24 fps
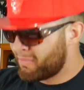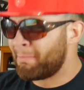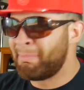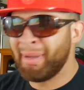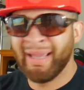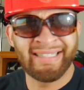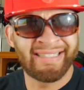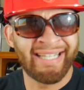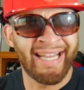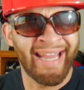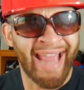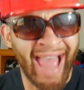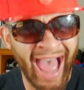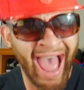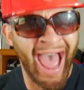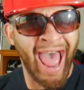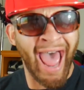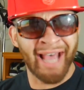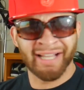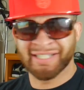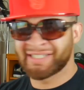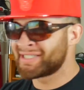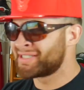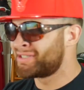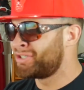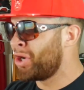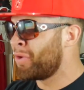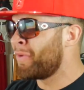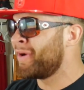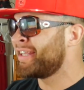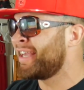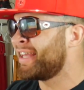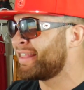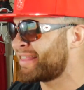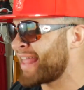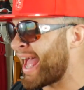BTS,
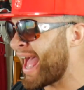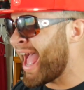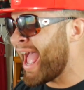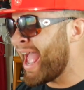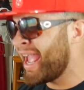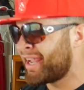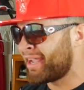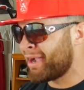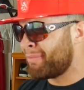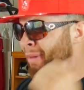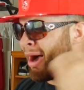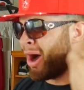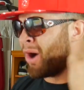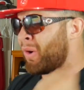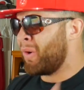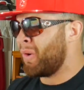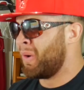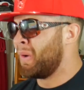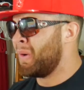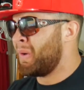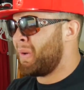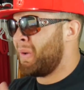doing your thing, come on.